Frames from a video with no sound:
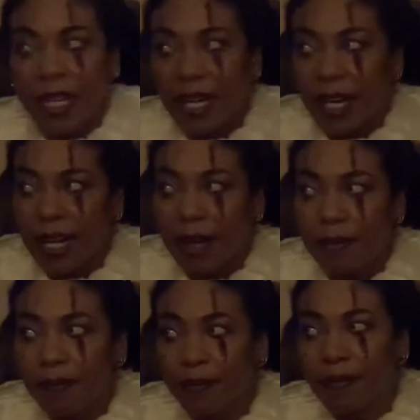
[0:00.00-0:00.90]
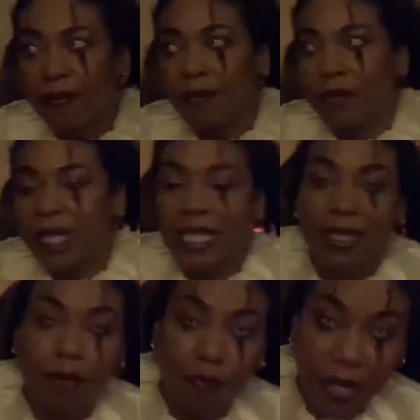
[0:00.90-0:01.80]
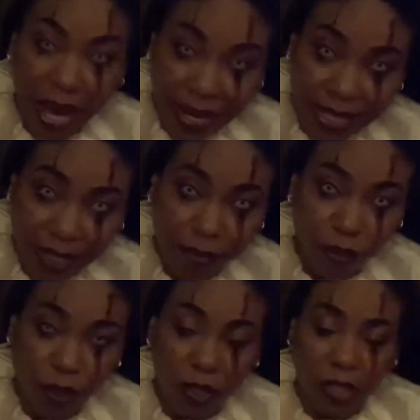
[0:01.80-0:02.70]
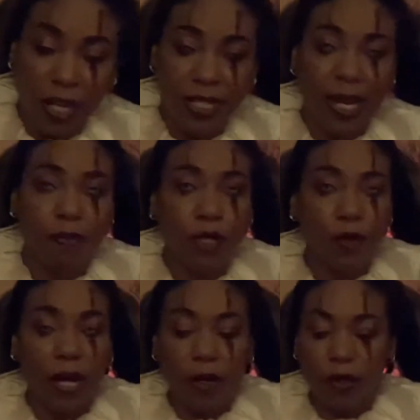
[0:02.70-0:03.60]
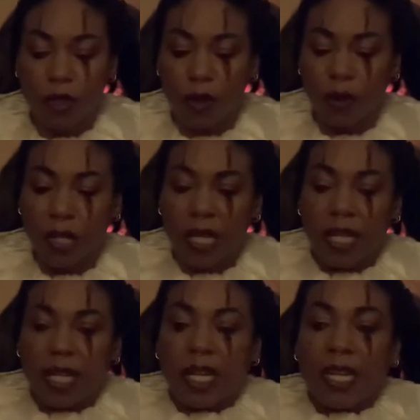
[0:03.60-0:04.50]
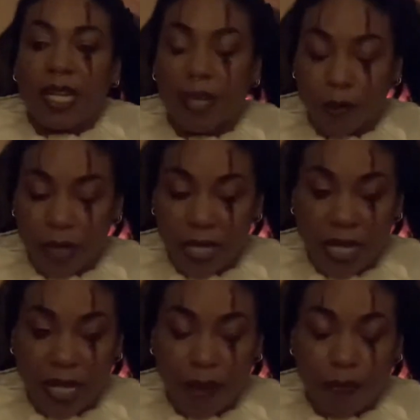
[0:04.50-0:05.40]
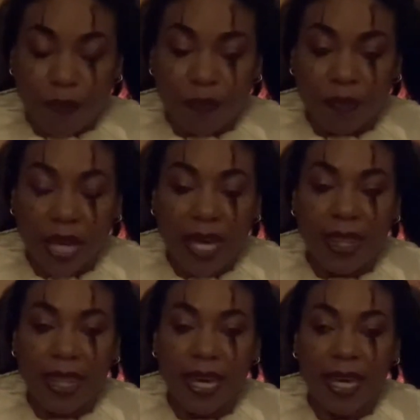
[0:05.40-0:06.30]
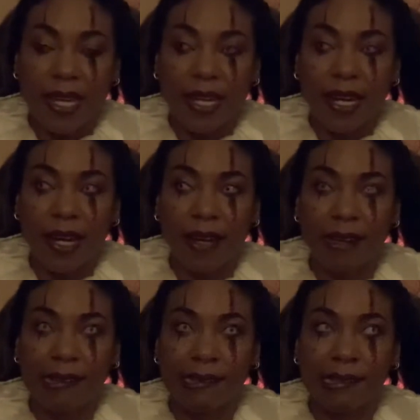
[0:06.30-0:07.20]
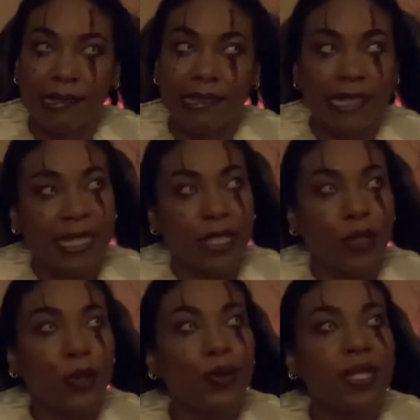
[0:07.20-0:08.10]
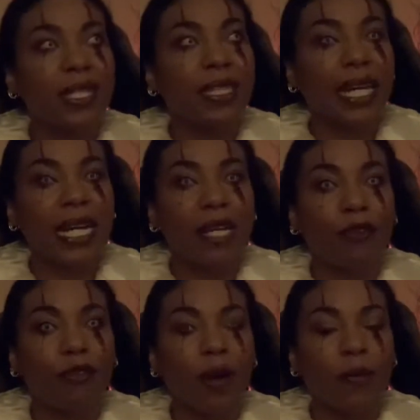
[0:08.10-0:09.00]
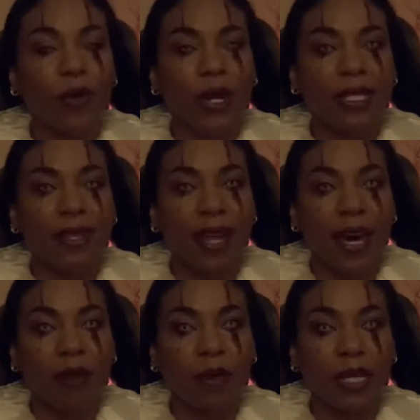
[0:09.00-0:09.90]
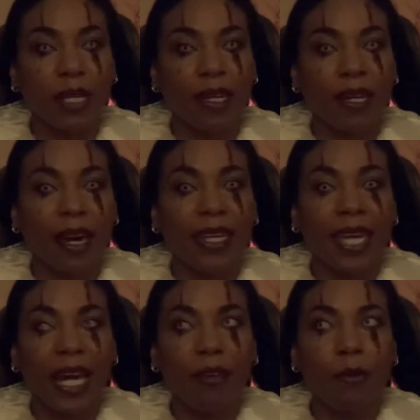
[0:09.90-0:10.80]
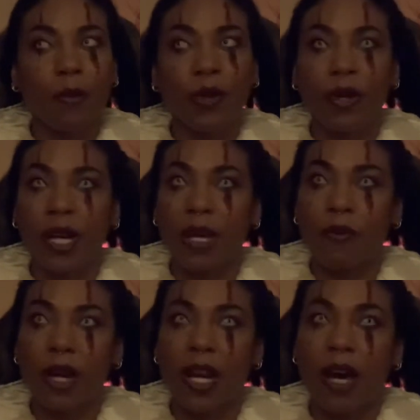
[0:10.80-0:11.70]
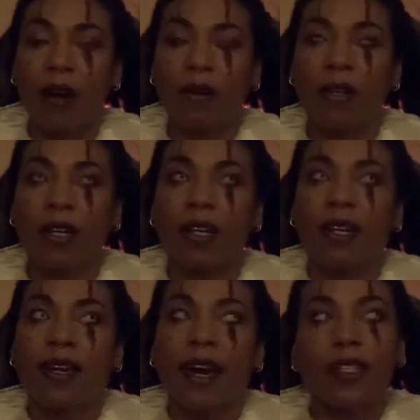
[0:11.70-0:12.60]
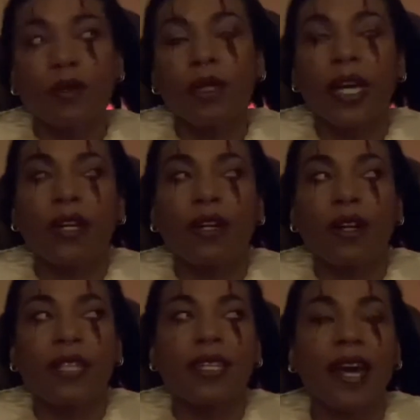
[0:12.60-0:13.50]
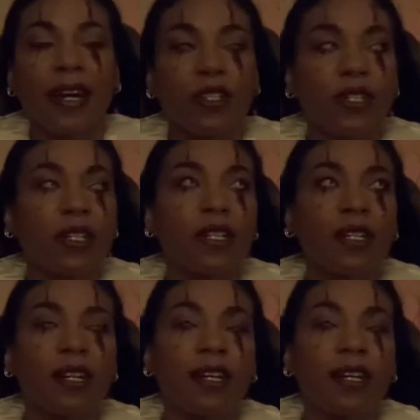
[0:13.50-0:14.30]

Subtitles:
But he's been acting for a long time too now, so he was in it. And then, who's the lady from Grey's Anatomy? I can't remember her name right now. I do like her as an actor.